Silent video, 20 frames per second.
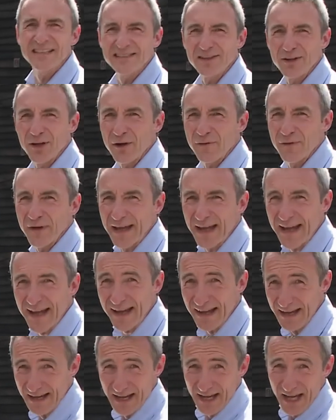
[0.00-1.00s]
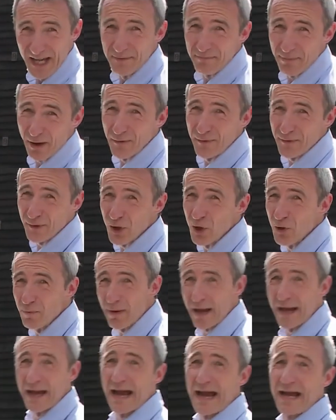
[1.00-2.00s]
on offer here in both coupe
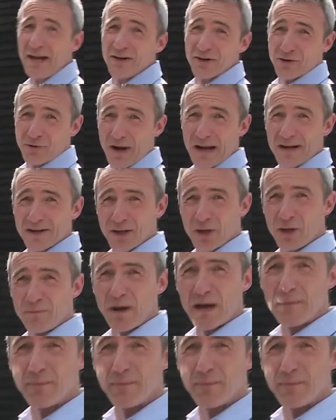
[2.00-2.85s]
and Grand Coupe